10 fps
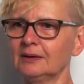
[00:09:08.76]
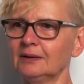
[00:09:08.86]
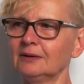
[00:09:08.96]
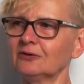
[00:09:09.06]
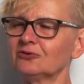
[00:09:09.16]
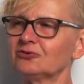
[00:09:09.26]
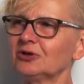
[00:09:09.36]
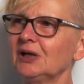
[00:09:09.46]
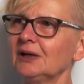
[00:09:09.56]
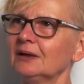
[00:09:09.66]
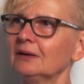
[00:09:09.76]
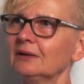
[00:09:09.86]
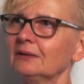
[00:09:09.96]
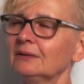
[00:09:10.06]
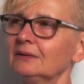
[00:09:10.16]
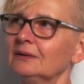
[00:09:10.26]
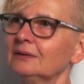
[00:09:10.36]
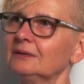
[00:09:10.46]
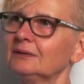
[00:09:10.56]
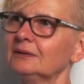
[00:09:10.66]
Not really
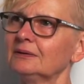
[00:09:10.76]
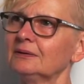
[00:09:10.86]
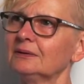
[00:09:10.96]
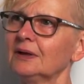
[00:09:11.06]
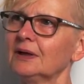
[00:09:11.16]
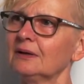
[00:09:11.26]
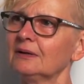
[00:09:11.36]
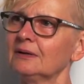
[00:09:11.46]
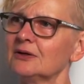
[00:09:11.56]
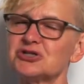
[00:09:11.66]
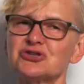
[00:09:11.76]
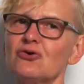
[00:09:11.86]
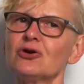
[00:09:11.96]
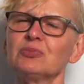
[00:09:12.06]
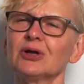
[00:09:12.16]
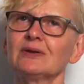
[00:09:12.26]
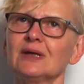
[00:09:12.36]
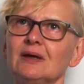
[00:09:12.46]
a story, but